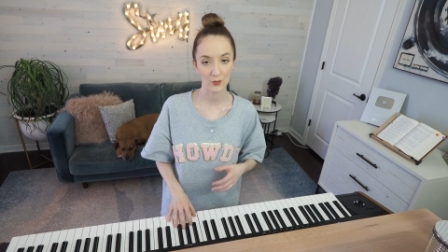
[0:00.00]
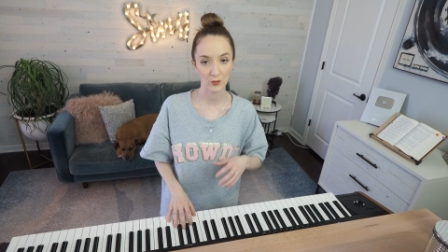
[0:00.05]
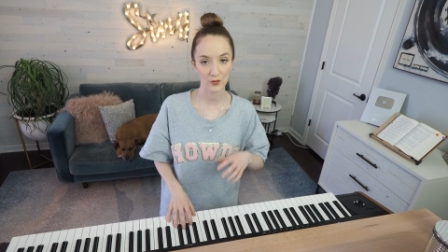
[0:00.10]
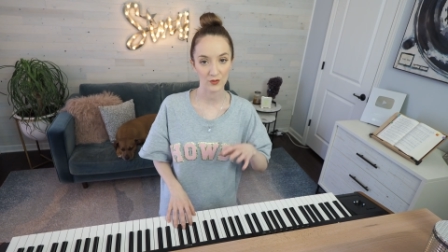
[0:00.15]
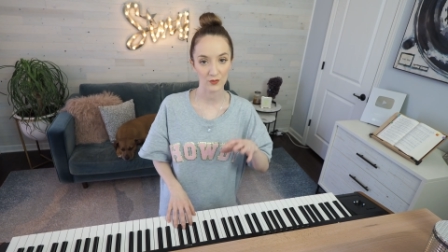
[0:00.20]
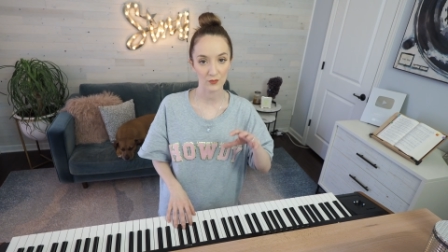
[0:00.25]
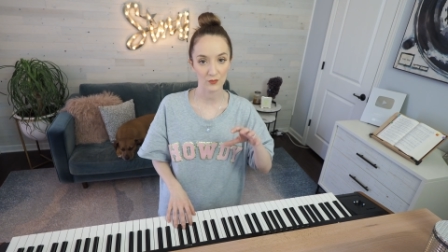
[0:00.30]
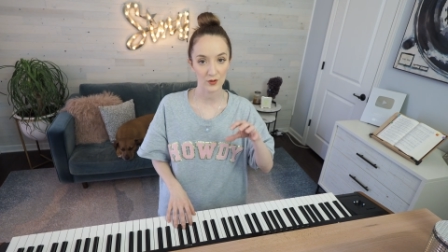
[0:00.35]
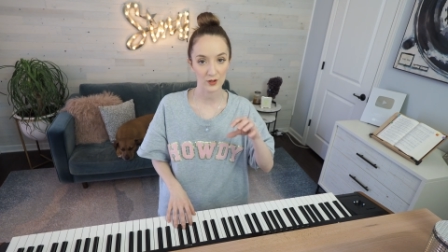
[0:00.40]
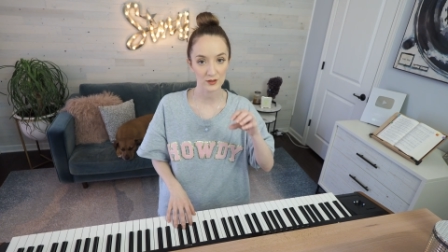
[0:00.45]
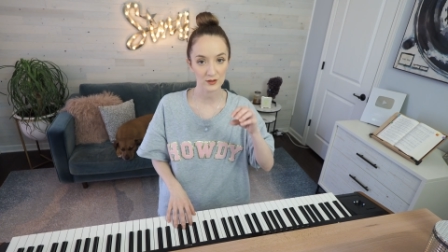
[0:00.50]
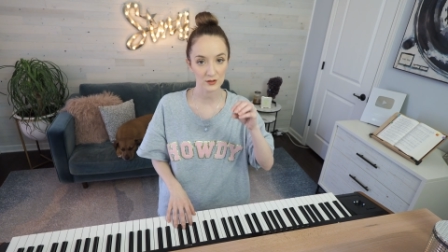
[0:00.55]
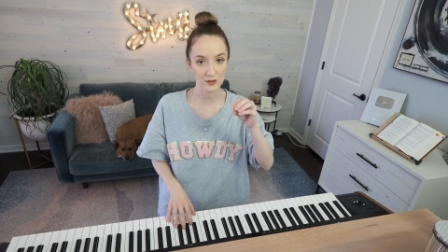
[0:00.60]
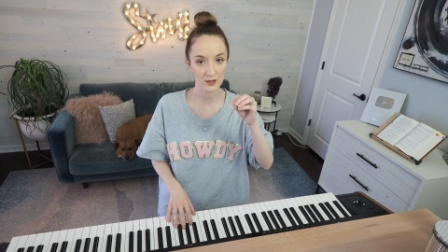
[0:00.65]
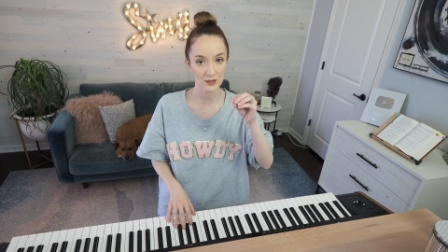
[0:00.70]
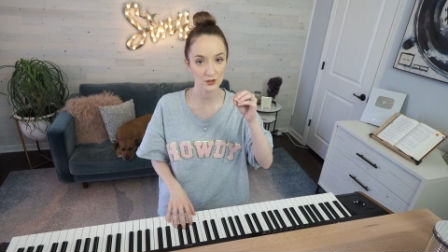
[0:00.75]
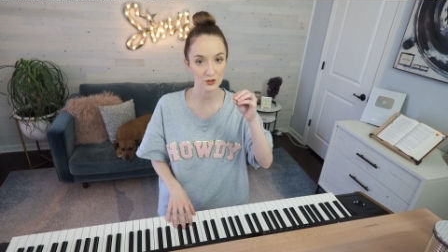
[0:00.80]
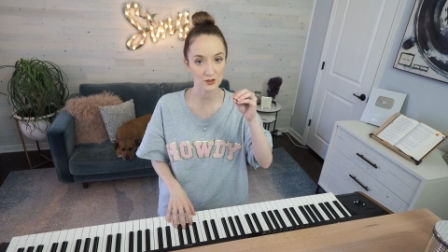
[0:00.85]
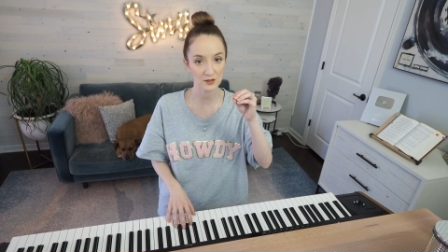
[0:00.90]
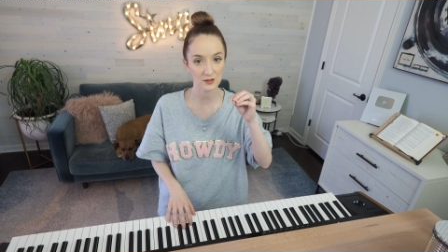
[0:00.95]
We're first going
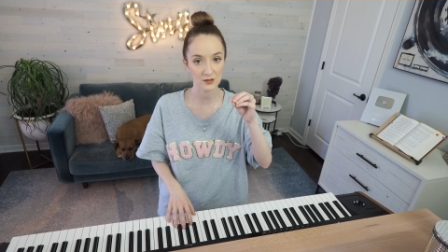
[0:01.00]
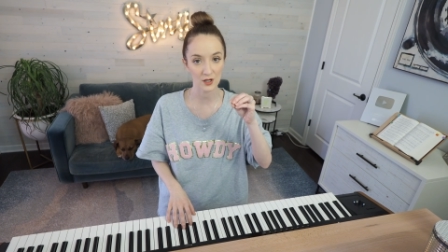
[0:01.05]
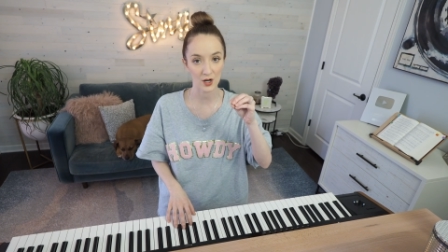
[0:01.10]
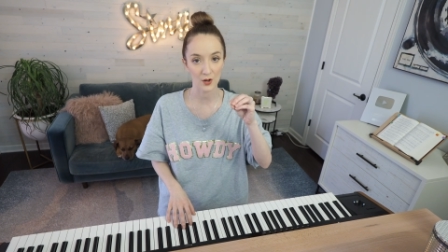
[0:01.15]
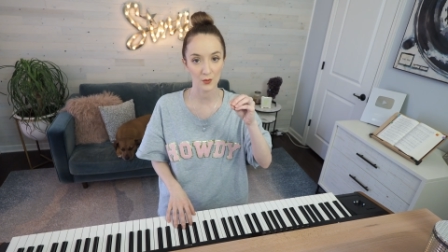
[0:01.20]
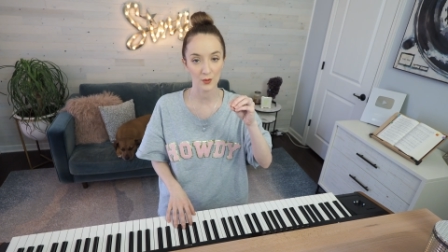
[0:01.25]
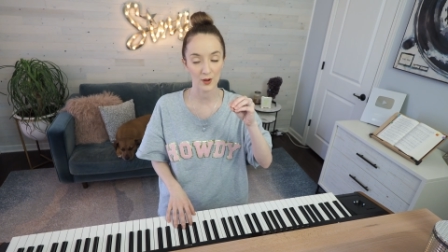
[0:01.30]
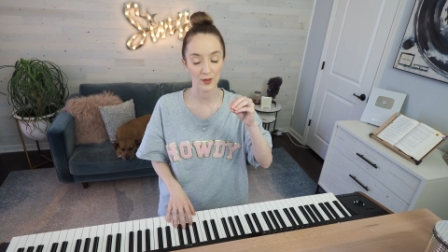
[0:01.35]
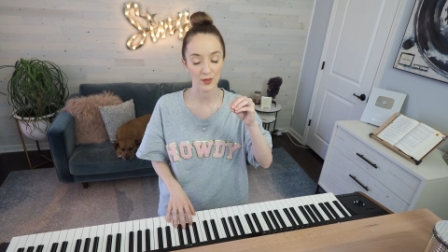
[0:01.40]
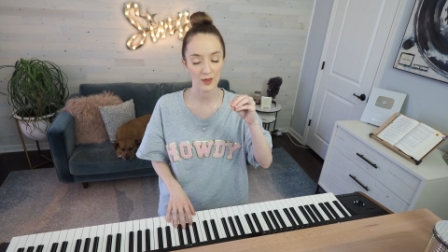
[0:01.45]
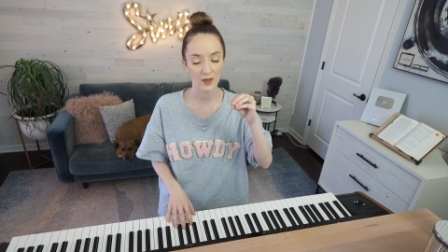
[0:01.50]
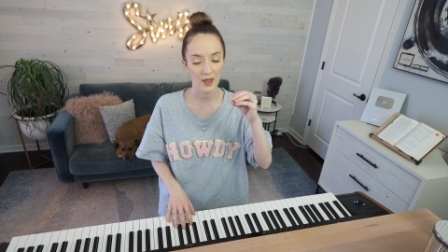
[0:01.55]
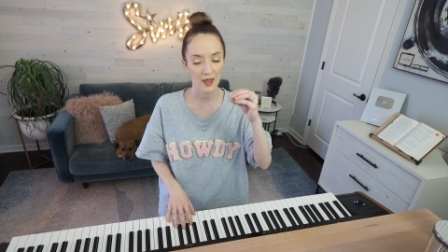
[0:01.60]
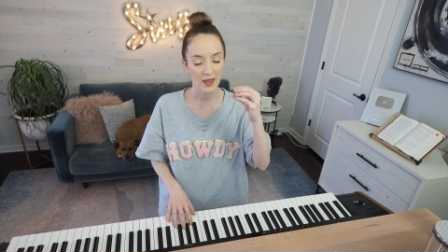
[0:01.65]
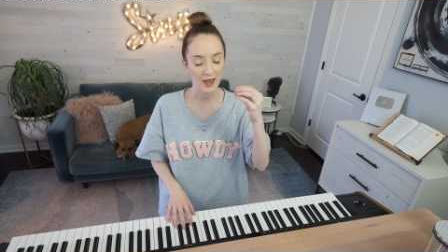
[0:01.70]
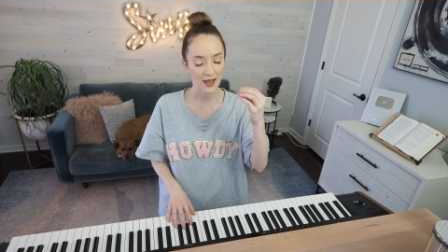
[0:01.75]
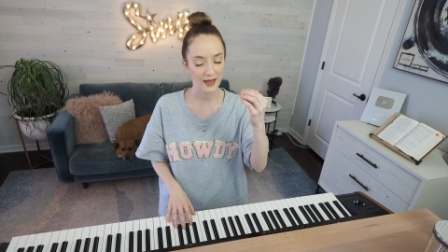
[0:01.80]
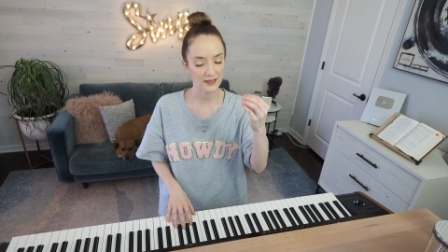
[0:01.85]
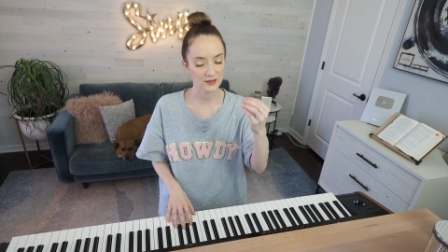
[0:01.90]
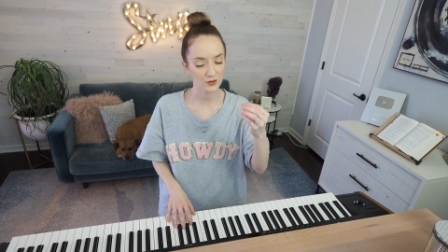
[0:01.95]
to just start with
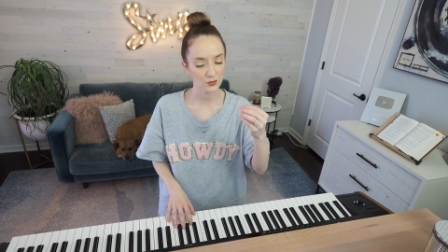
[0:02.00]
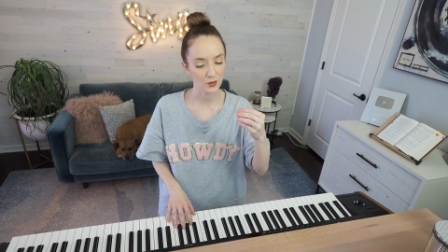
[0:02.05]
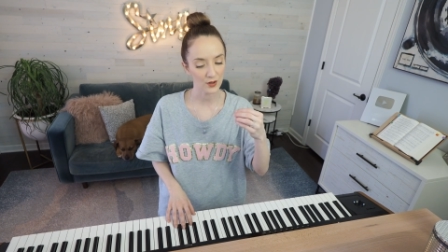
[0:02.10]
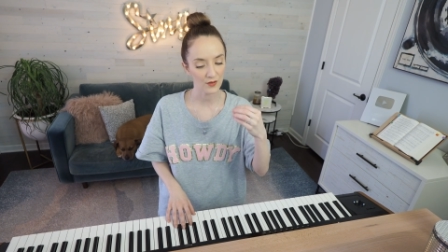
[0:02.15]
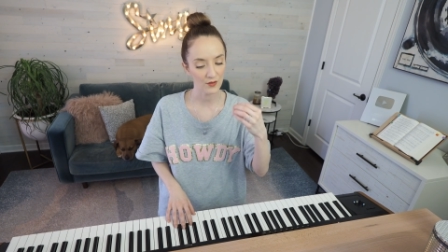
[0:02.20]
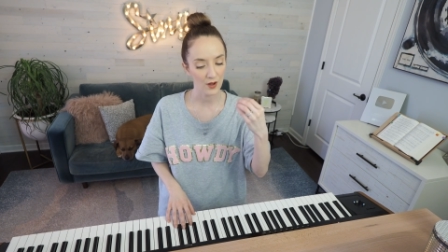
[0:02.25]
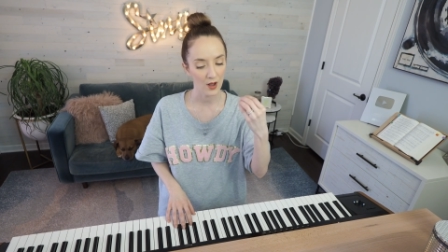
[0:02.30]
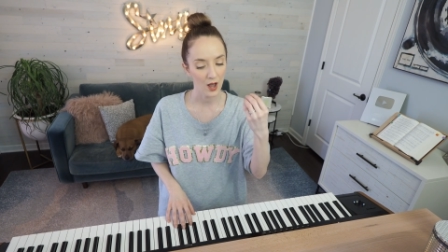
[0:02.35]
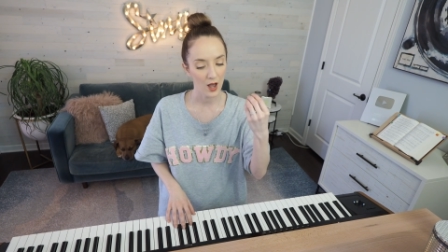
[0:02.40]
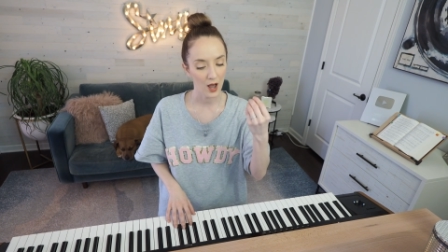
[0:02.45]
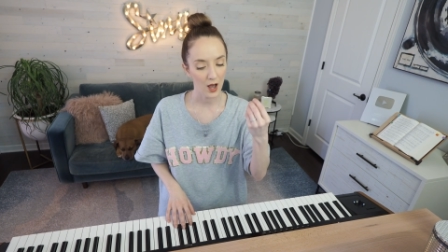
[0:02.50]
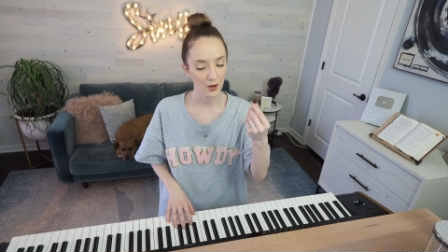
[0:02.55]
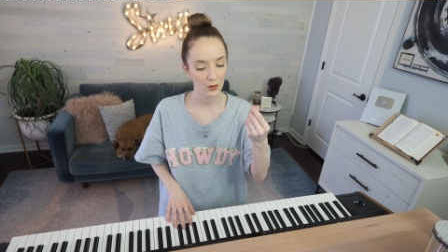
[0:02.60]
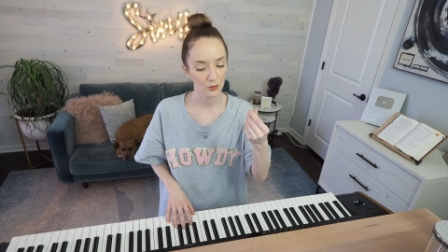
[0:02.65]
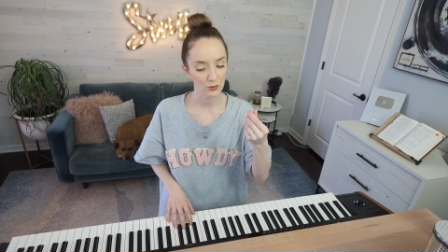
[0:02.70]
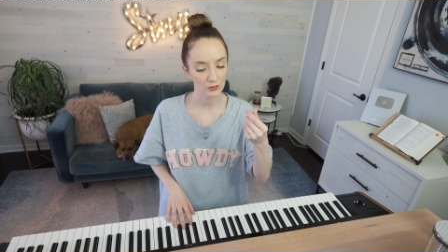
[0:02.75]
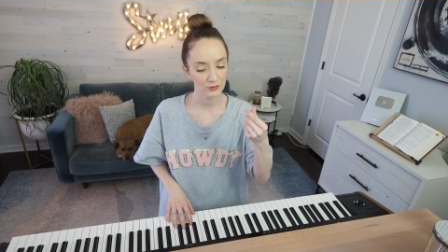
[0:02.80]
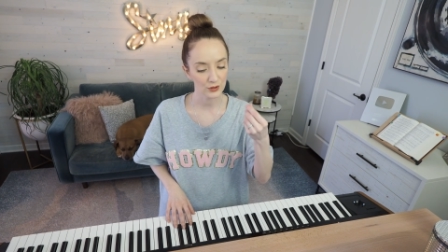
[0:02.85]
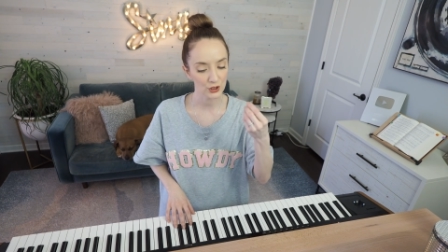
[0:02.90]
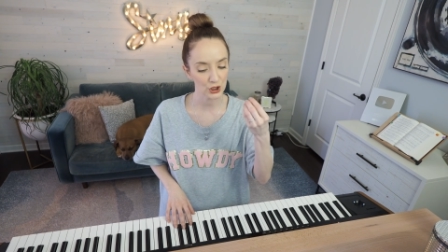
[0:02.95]
a sort of
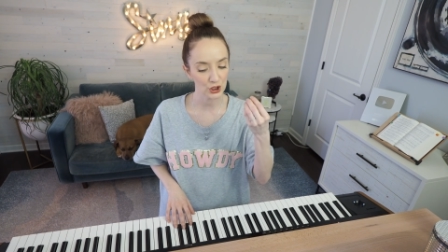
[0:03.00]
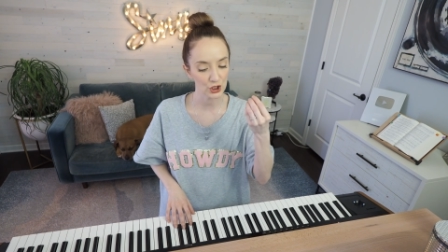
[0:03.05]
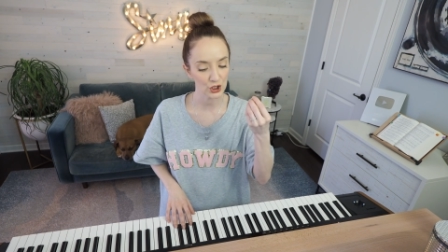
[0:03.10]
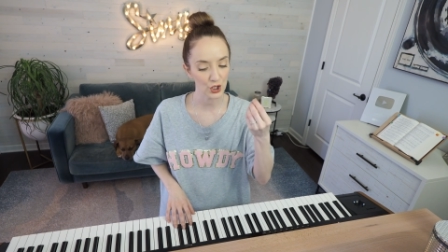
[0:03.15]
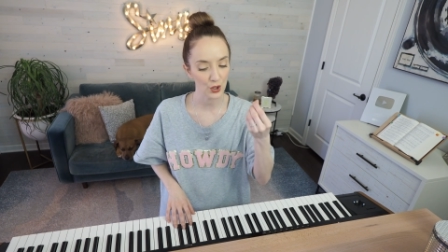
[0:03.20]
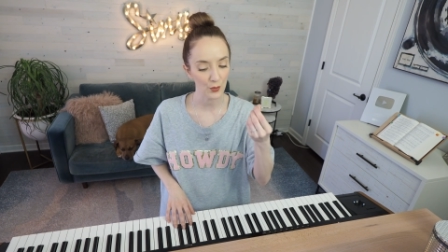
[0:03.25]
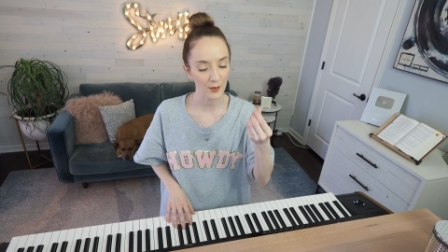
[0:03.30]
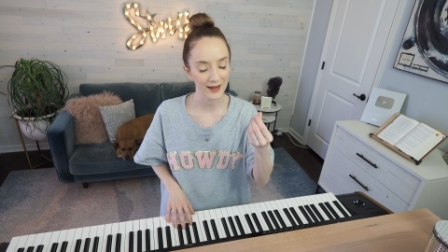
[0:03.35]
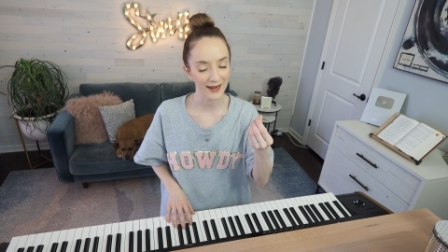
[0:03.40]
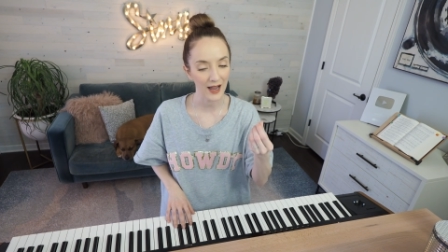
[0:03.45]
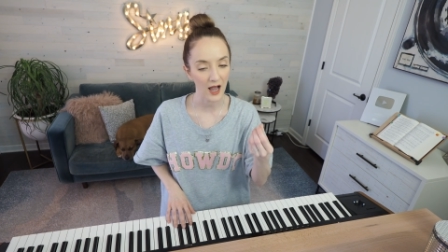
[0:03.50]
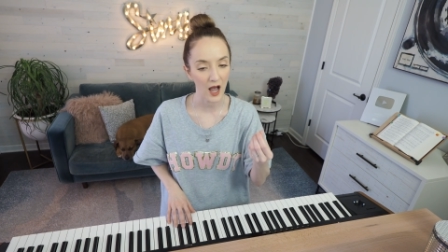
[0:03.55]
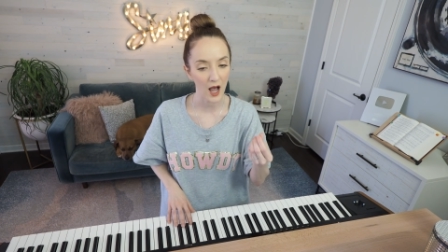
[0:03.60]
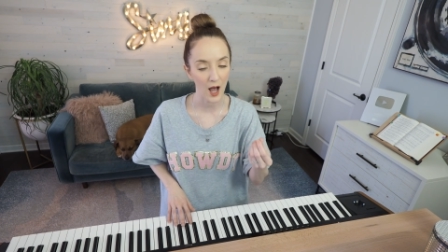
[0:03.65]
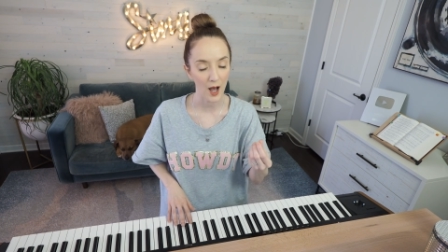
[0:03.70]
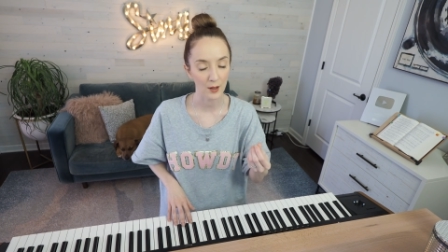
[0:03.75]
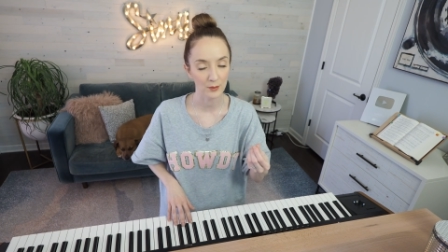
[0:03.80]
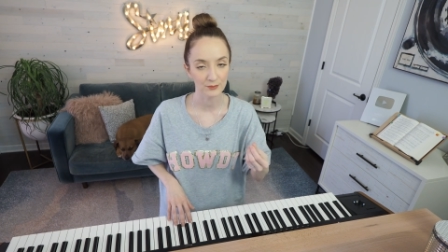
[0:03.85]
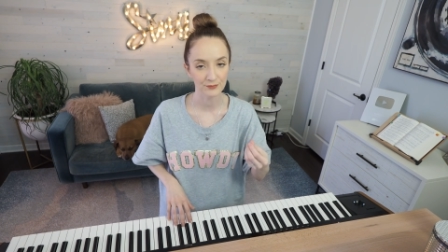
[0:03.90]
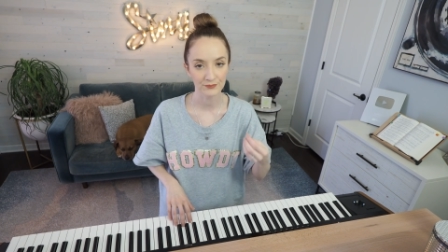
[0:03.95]
chewing
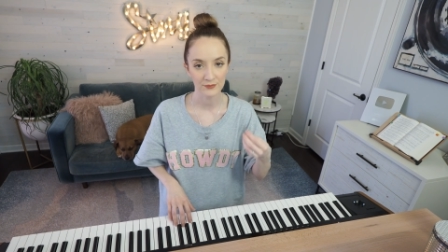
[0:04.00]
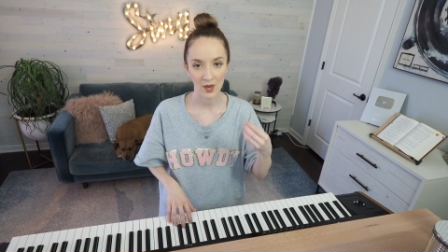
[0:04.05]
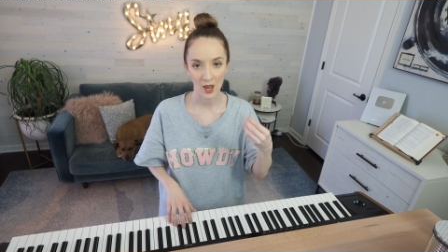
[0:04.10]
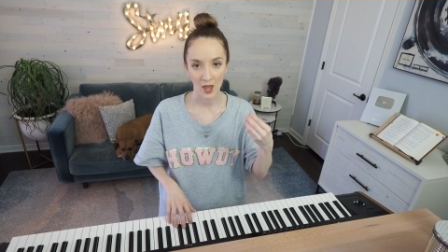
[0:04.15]
hum.